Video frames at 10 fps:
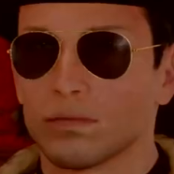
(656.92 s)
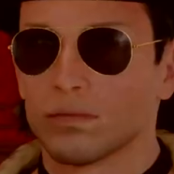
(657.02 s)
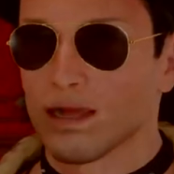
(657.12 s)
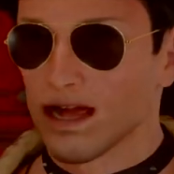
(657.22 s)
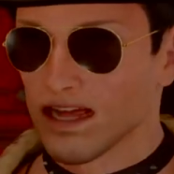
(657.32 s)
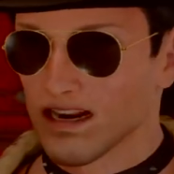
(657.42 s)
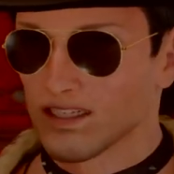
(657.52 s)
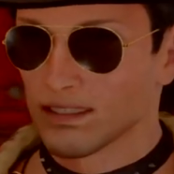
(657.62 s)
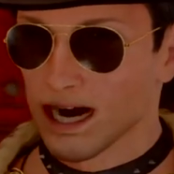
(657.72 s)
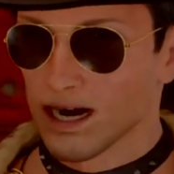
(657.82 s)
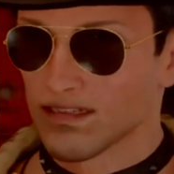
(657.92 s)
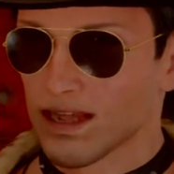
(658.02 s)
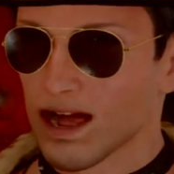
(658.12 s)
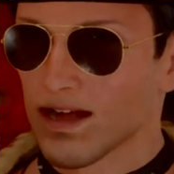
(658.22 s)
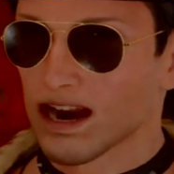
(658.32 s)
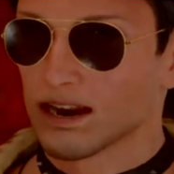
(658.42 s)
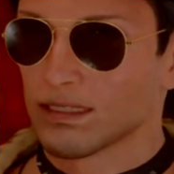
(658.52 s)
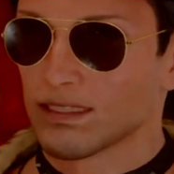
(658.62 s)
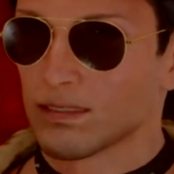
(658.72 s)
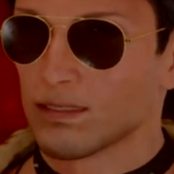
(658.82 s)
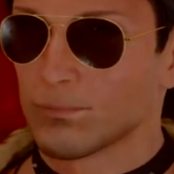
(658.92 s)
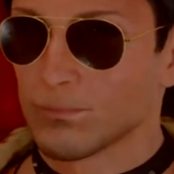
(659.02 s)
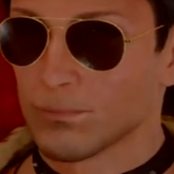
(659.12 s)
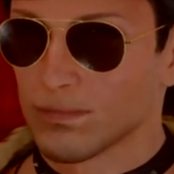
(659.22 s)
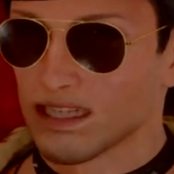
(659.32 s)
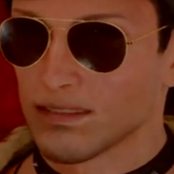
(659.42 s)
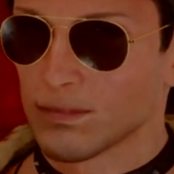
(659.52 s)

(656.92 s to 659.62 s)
Watching you guys fight gave me goosebumps.